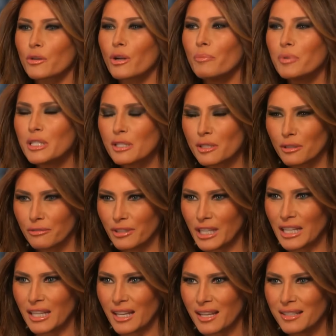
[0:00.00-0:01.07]
was it an
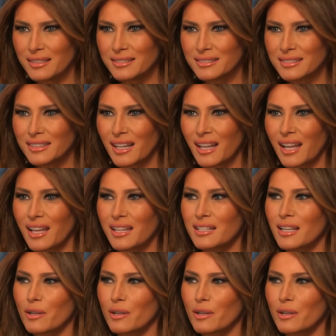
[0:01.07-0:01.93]
admission of complicity?